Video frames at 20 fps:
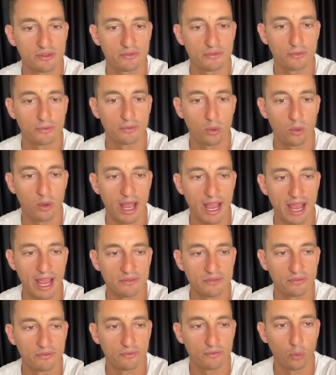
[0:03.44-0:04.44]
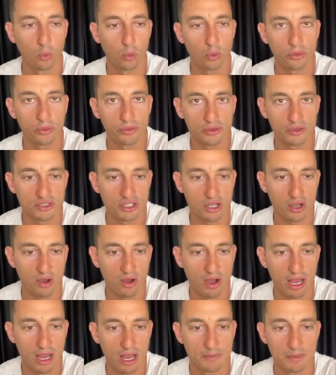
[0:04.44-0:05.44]
for a fourth
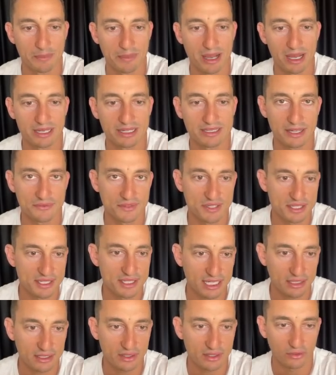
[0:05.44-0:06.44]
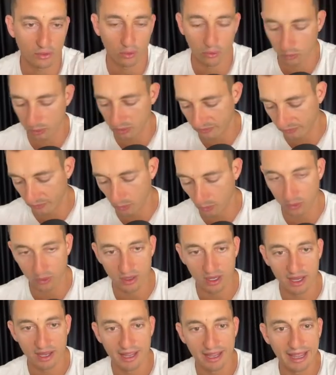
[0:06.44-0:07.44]
time. The markets have seen this all before
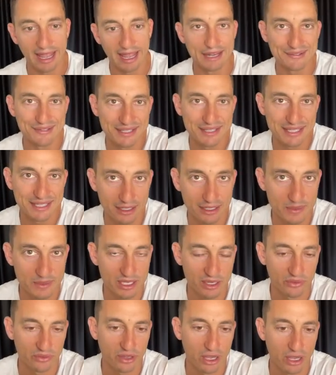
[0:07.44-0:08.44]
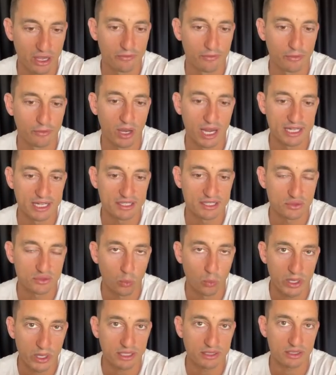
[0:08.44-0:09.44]
and have set themselves up for a
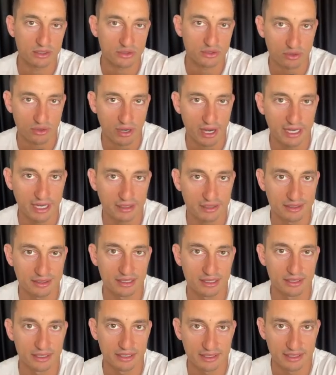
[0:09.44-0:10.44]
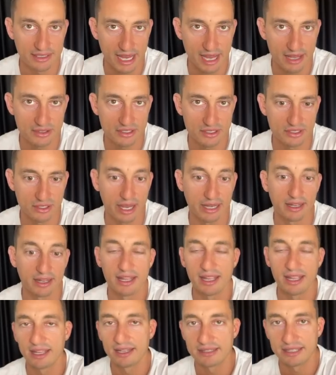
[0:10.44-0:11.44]
sweet trade to the downside.
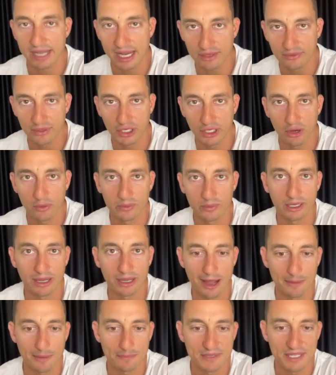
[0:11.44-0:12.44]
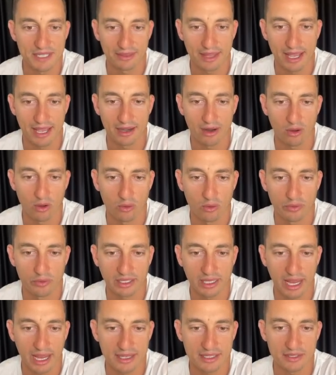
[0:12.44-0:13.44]
Today's video, we're going to update that on
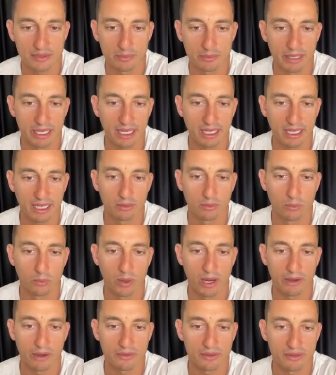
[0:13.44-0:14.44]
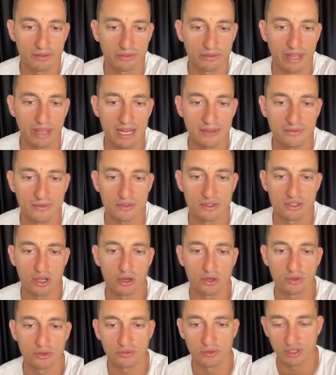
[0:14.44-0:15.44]
the S&P. Where are the safe
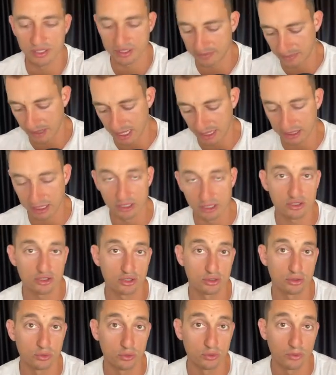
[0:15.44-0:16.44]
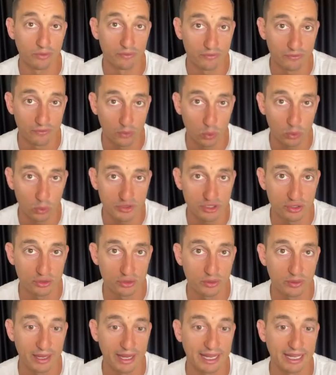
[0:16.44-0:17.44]
zones for this market to fall
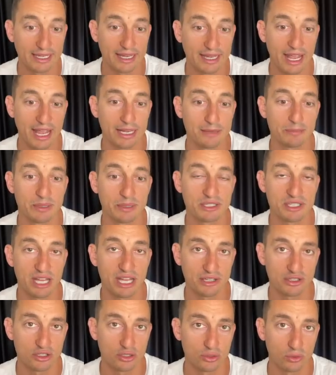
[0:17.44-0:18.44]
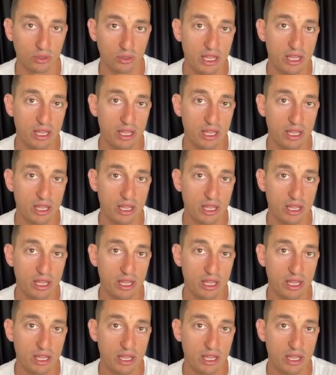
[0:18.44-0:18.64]
to in a potential